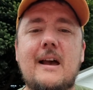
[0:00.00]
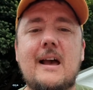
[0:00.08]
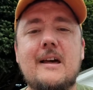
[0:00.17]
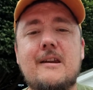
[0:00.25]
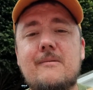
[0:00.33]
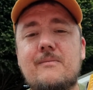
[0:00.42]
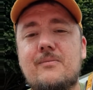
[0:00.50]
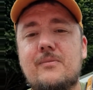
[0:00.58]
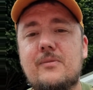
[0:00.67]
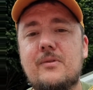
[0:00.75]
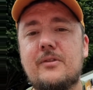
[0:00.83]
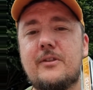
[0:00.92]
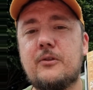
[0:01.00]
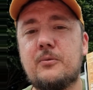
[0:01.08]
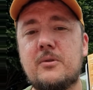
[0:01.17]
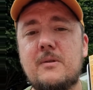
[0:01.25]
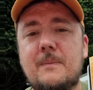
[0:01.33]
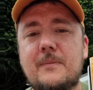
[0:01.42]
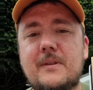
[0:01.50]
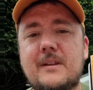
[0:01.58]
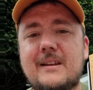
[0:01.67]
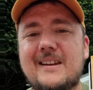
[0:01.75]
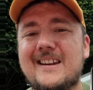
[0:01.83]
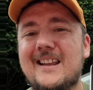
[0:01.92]
and this one
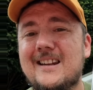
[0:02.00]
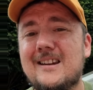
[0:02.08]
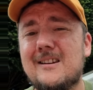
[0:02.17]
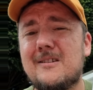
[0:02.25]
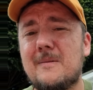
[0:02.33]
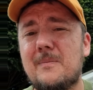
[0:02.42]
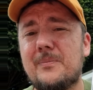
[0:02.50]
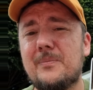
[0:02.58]
didn't